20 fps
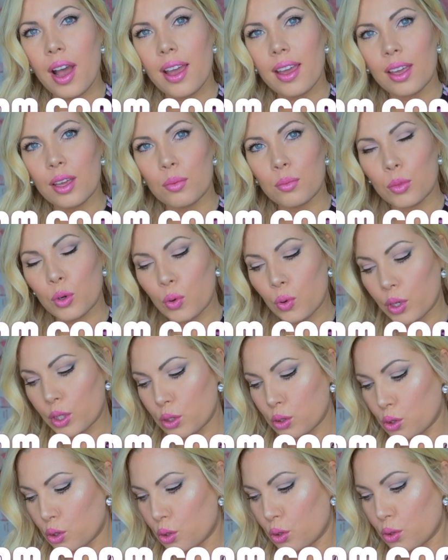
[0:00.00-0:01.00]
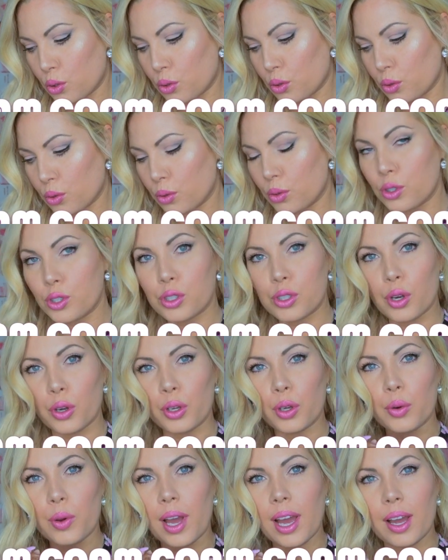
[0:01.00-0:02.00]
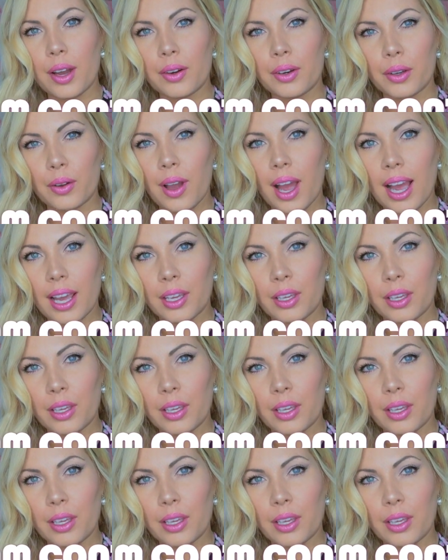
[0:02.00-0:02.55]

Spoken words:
I am going to show you how I